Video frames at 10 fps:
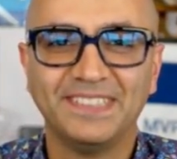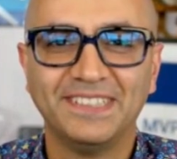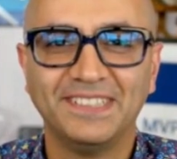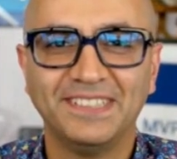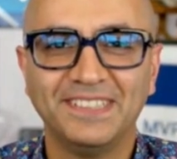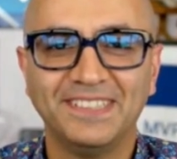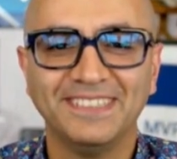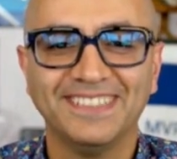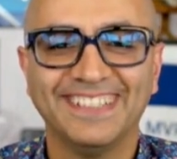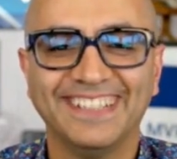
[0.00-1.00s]

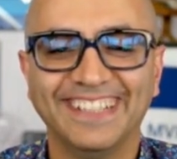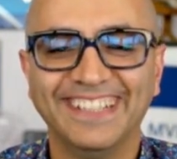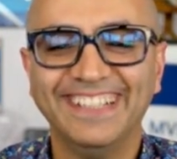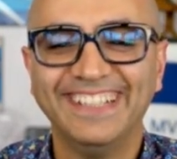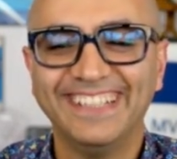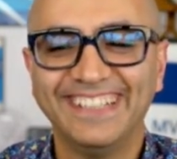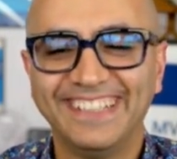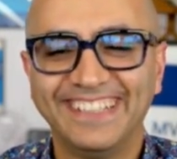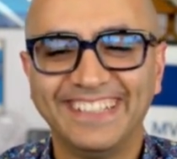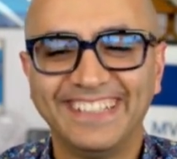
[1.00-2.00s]

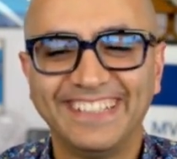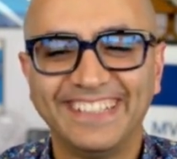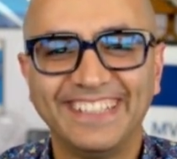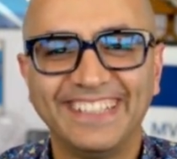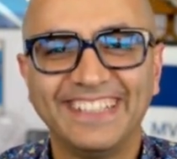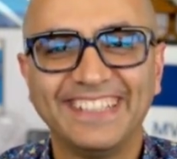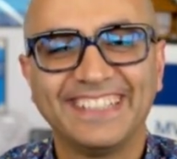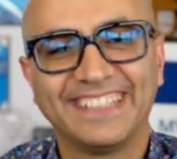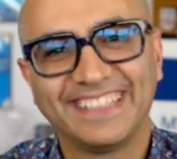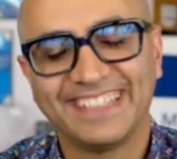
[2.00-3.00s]

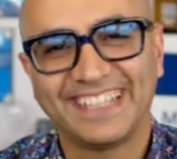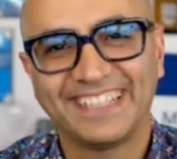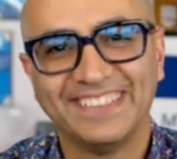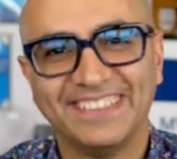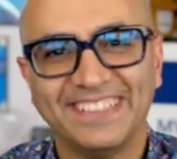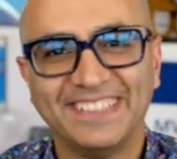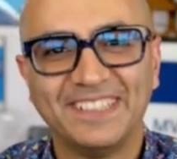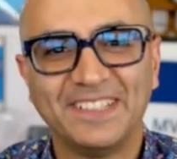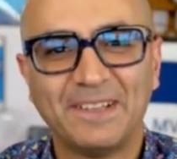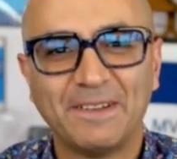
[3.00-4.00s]

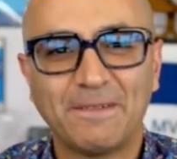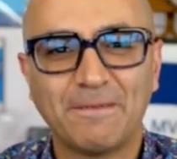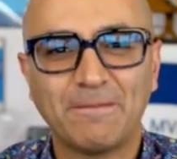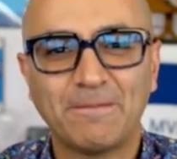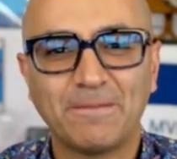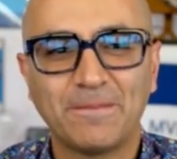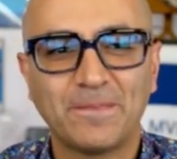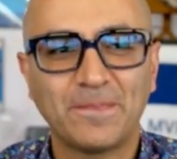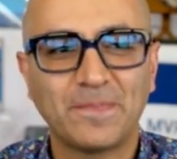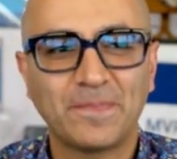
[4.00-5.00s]

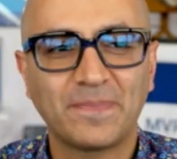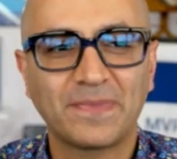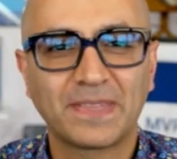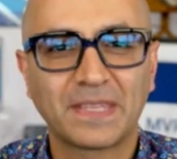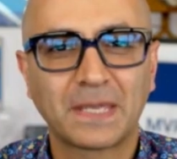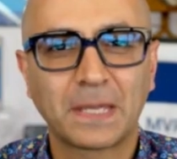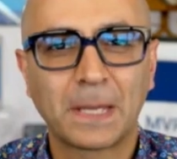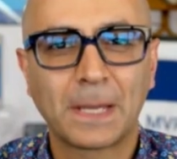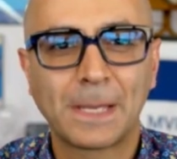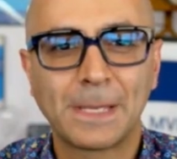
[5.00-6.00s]

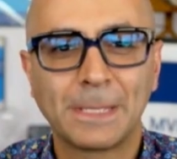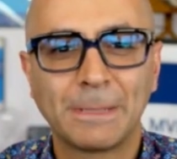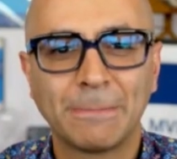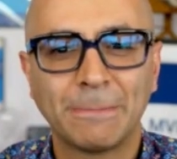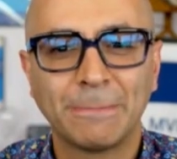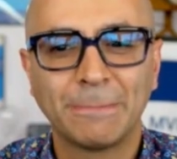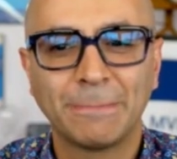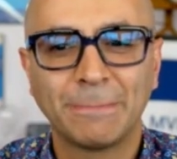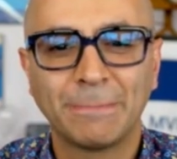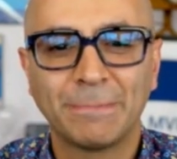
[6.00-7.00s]

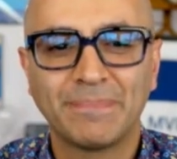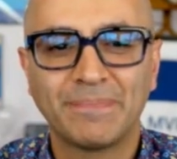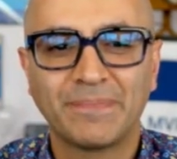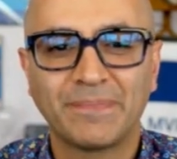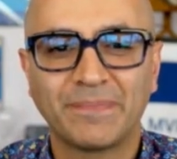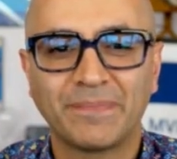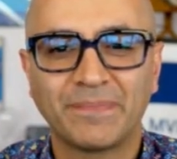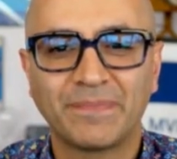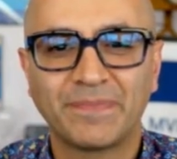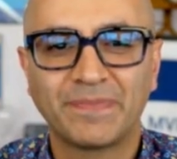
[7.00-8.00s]
[no speech]